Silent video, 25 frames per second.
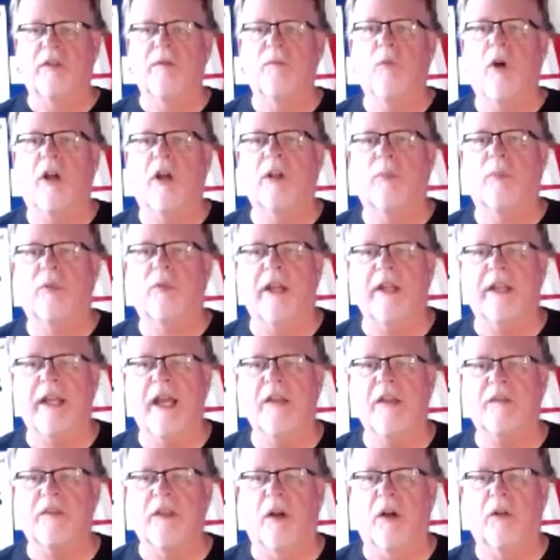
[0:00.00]
So even while you're playing
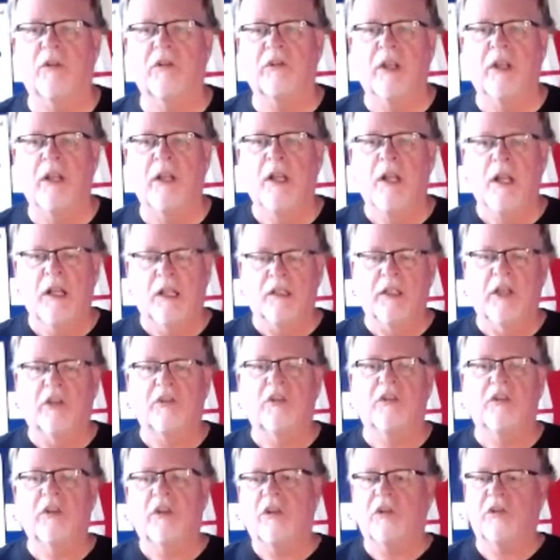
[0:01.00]
eighth notes,
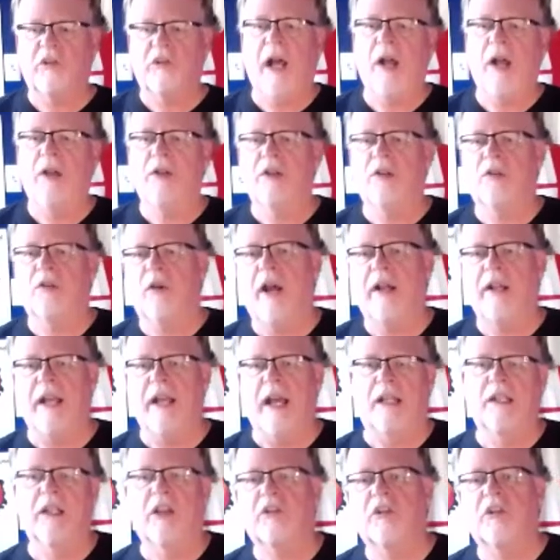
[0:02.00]
listen to the sound of your right hand.